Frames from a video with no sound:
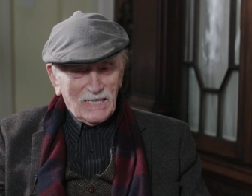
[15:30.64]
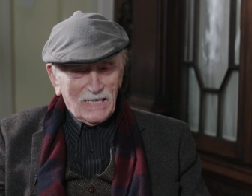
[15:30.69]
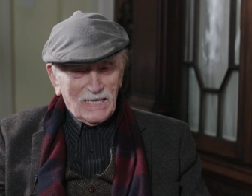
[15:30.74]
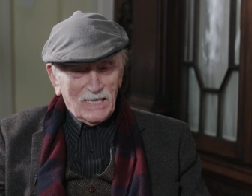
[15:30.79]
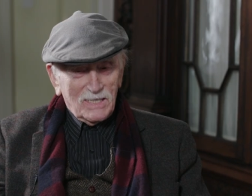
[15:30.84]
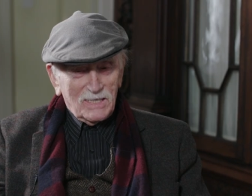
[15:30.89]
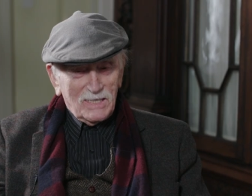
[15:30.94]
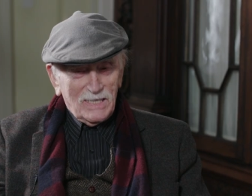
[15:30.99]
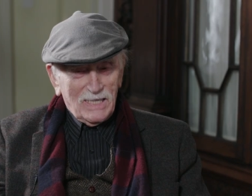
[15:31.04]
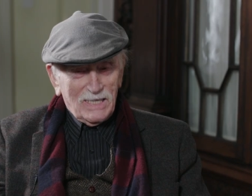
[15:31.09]

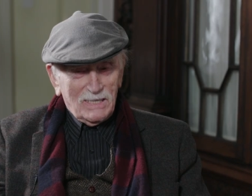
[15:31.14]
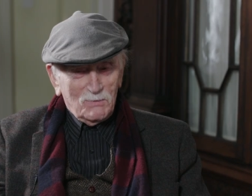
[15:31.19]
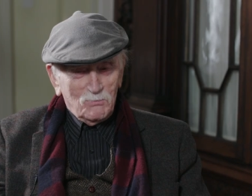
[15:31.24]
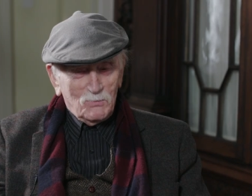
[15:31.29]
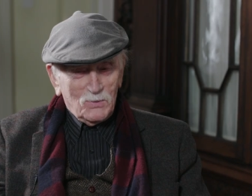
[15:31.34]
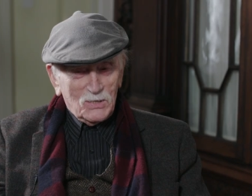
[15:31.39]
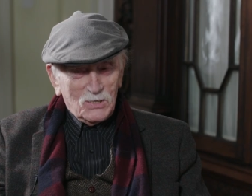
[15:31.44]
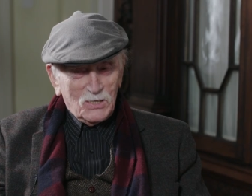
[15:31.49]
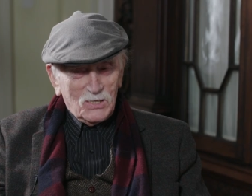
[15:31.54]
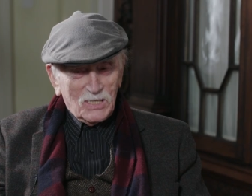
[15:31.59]
get the
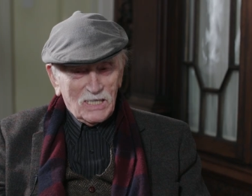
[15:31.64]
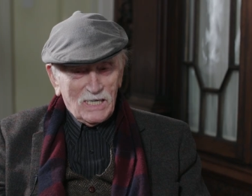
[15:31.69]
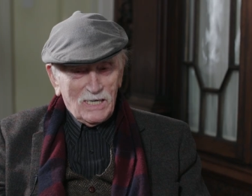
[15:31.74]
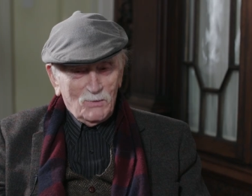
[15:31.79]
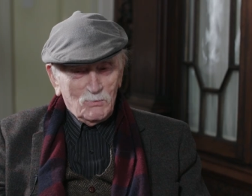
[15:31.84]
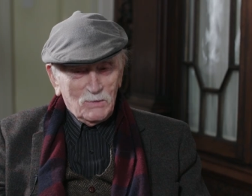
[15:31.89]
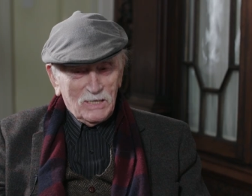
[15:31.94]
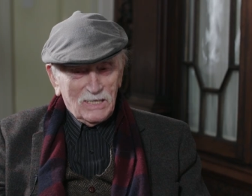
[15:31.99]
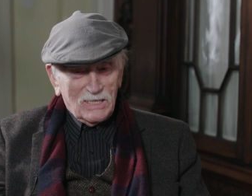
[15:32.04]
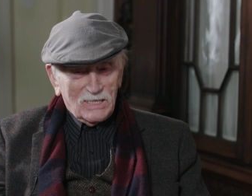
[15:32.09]
British
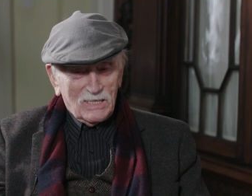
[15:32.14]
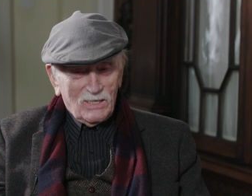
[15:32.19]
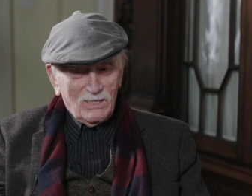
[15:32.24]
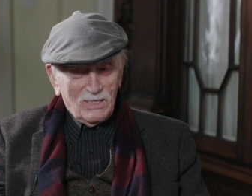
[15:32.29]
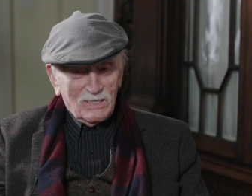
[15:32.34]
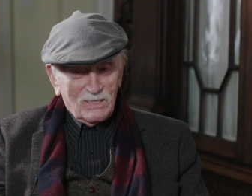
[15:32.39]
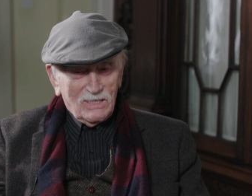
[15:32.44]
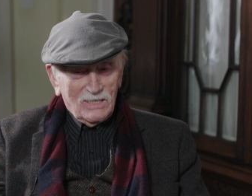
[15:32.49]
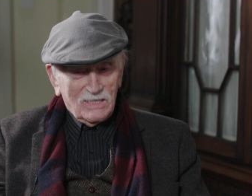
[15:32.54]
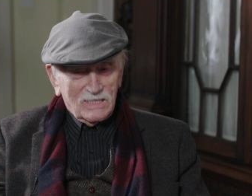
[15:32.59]
Army at
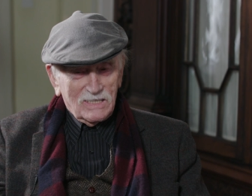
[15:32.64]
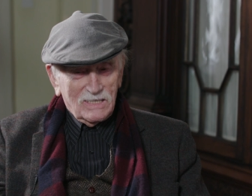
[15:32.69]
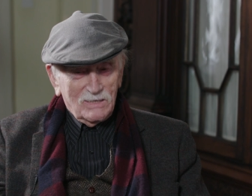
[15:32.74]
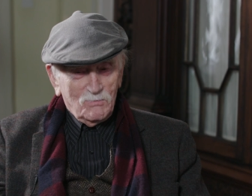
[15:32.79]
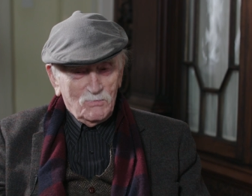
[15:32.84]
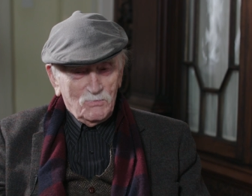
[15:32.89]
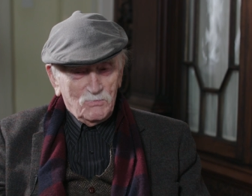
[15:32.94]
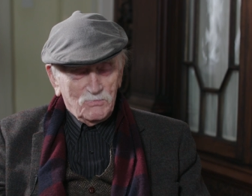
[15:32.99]
all costs.